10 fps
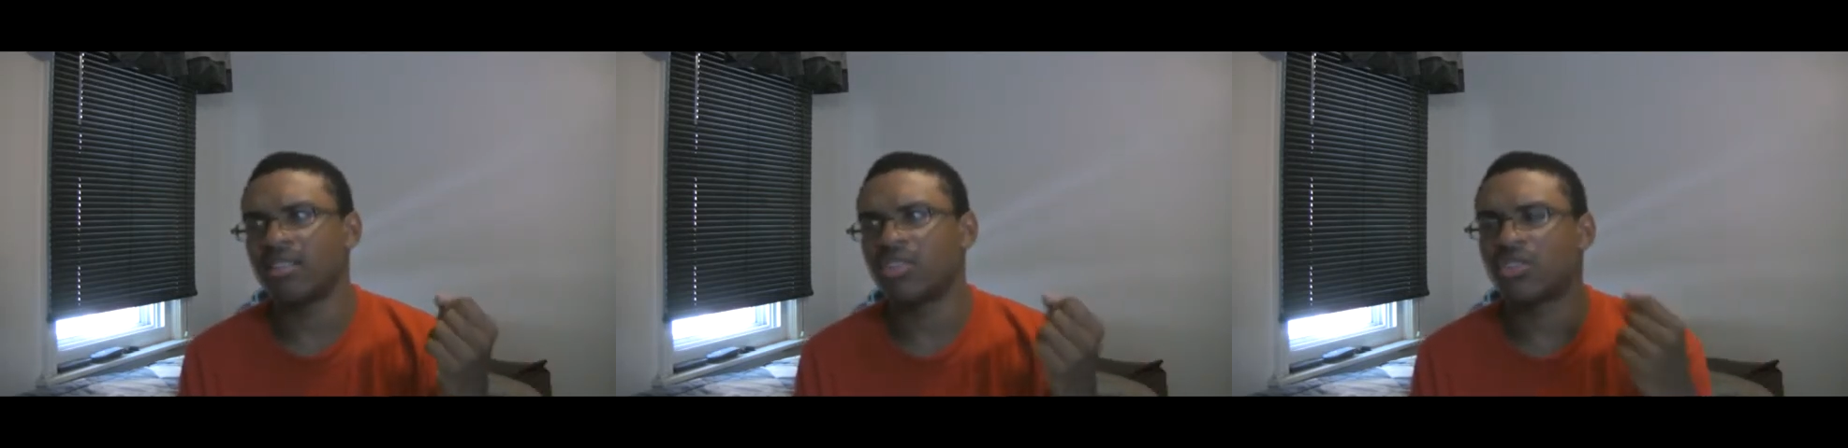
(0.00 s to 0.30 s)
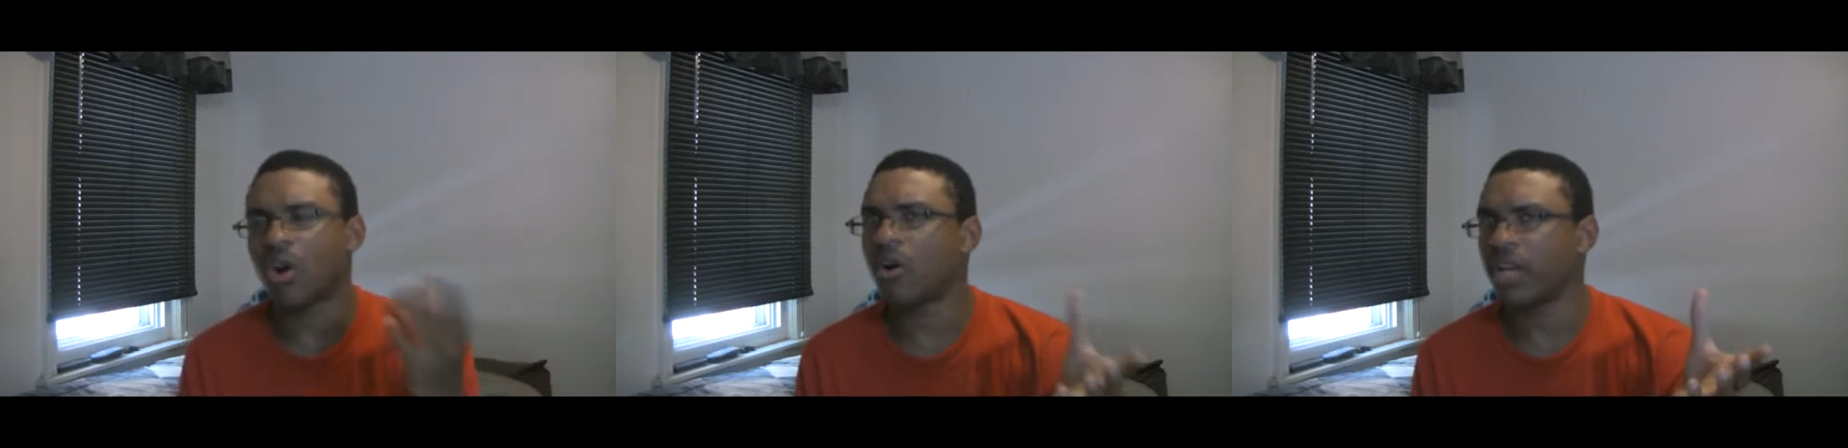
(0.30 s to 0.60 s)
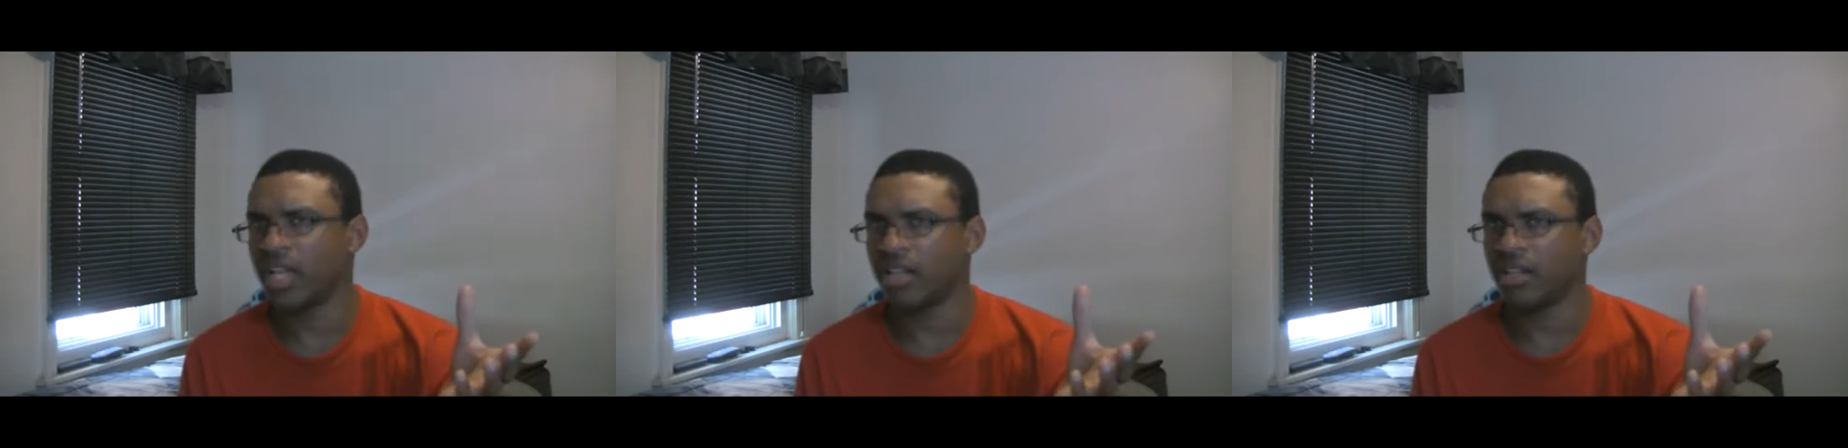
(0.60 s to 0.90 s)

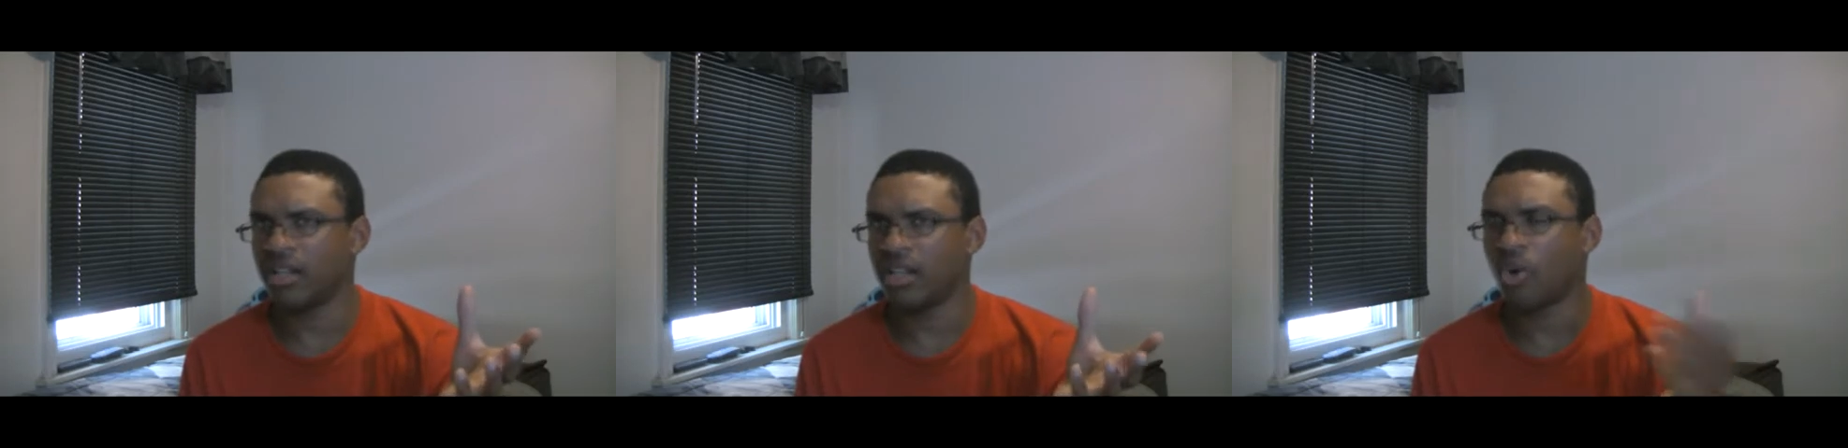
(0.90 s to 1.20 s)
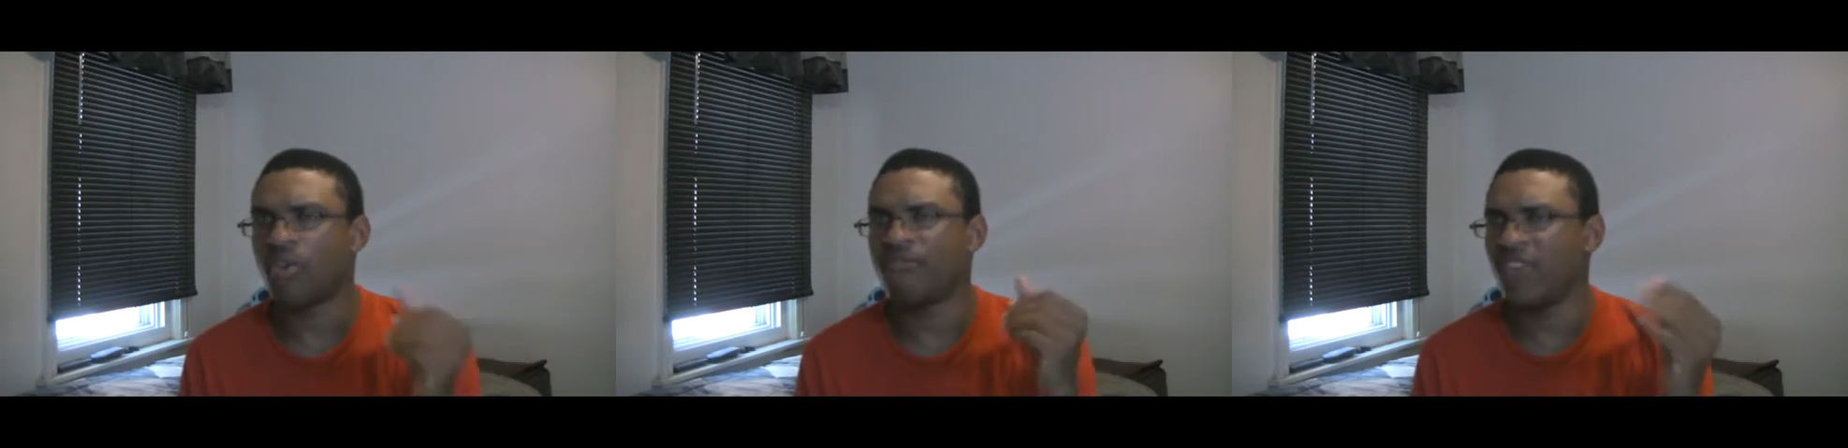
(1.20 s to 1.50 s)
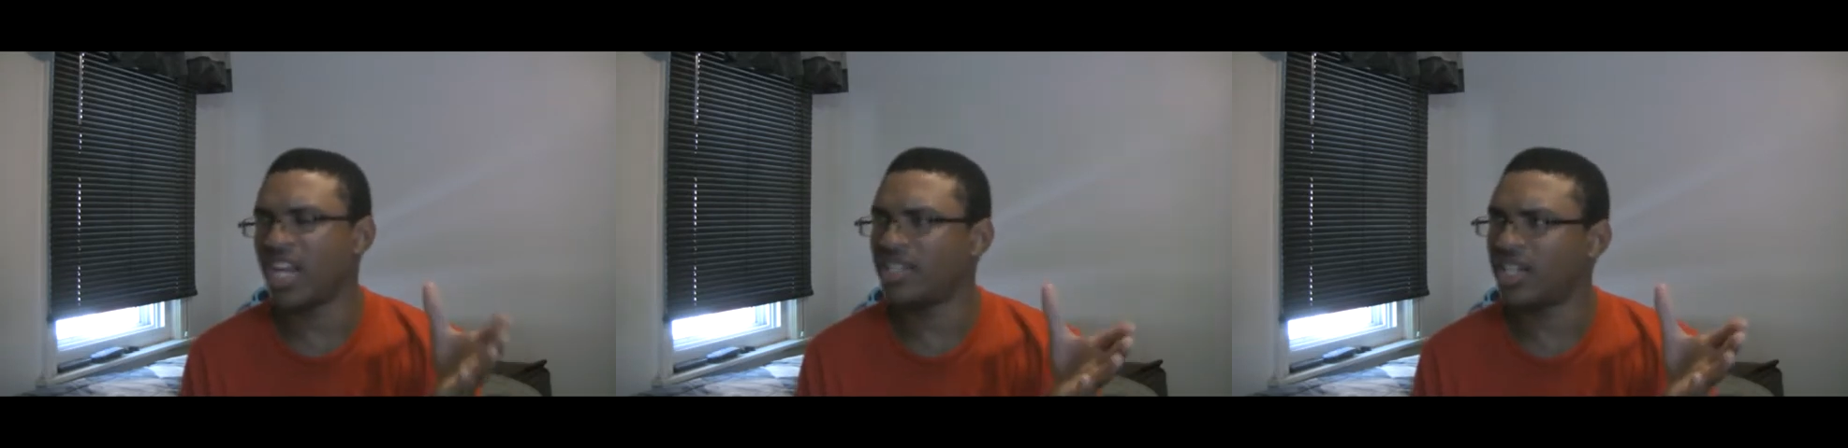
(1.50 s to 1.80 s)
starting or
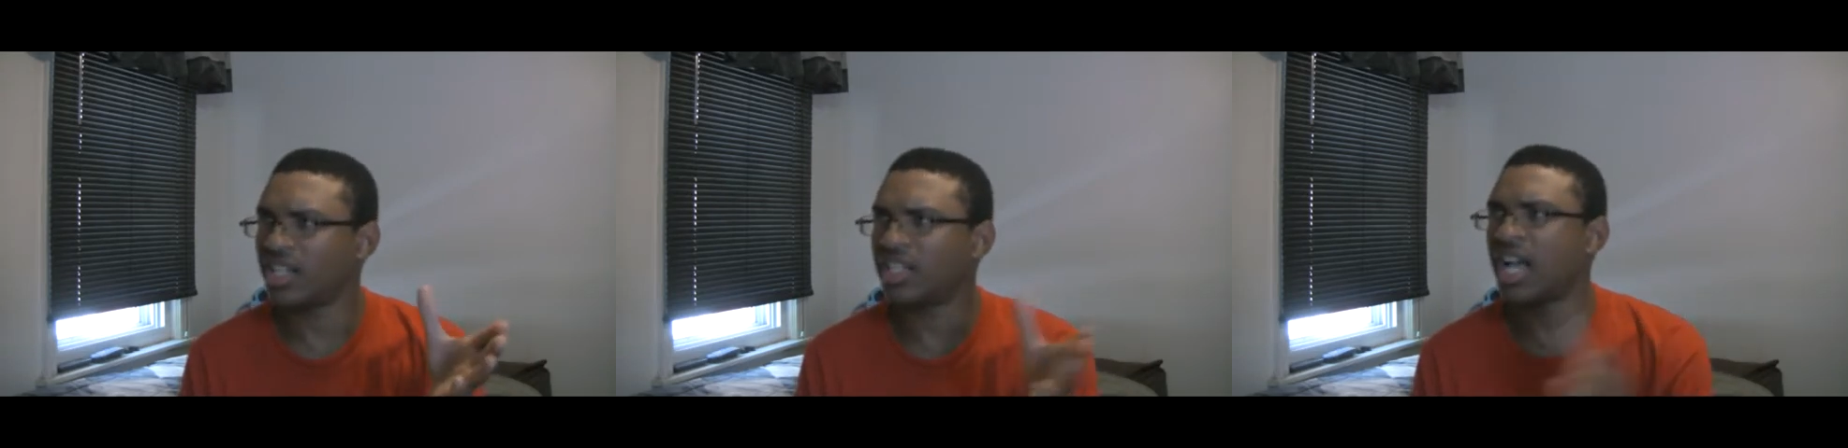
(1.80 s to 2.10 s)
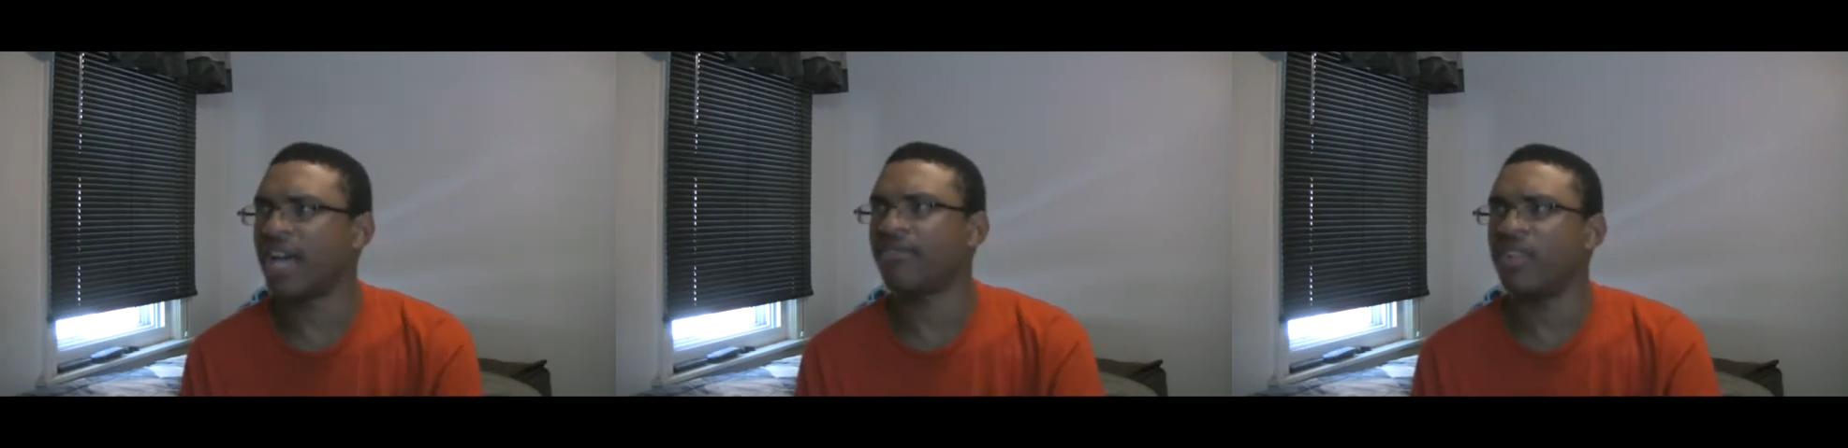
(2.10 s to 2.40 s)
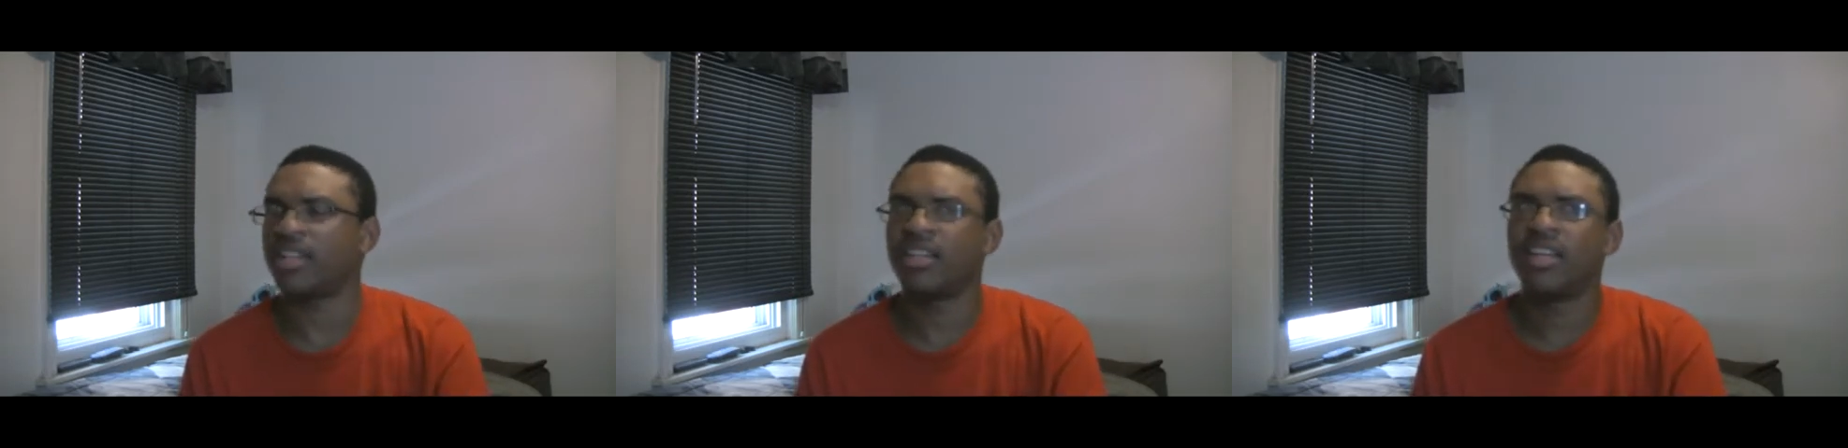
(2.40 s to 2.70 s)
finishing a
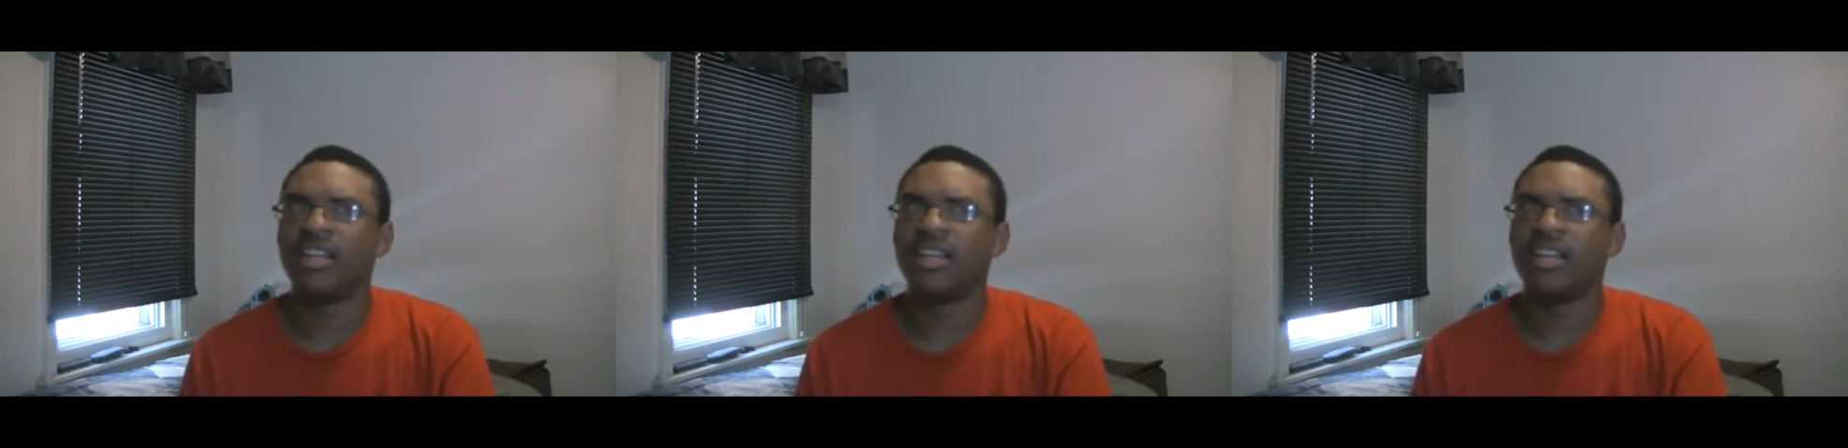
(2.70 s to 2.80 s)
conflict